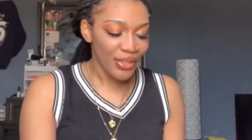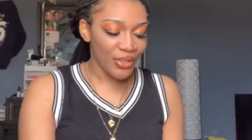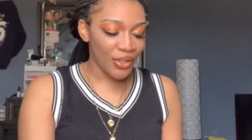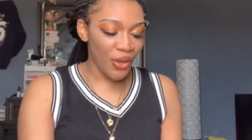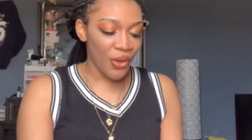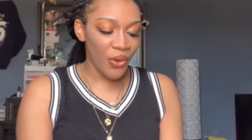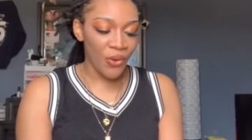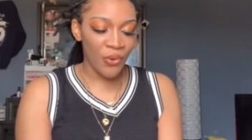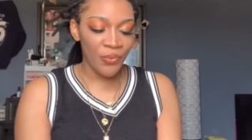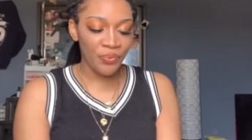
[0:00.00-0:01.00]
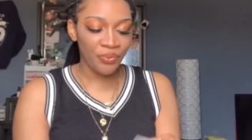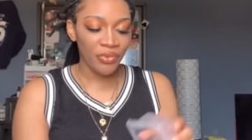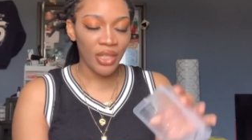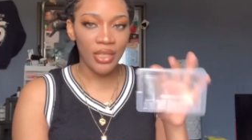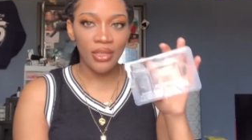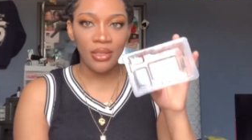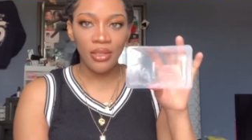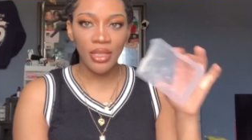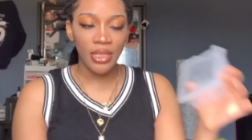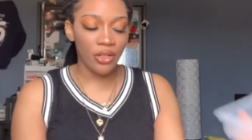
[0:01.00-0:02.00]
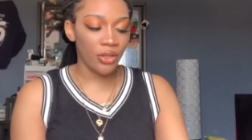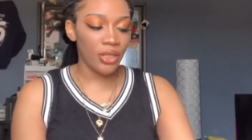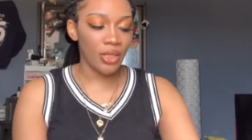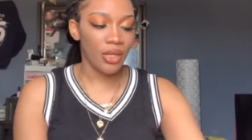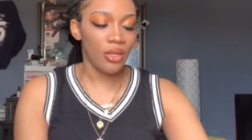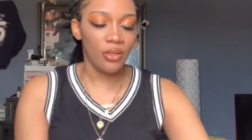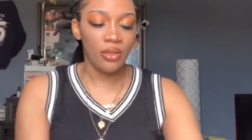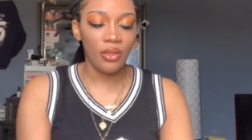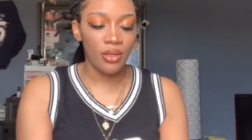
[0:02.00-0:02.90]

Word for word: So, this is a little container it's in.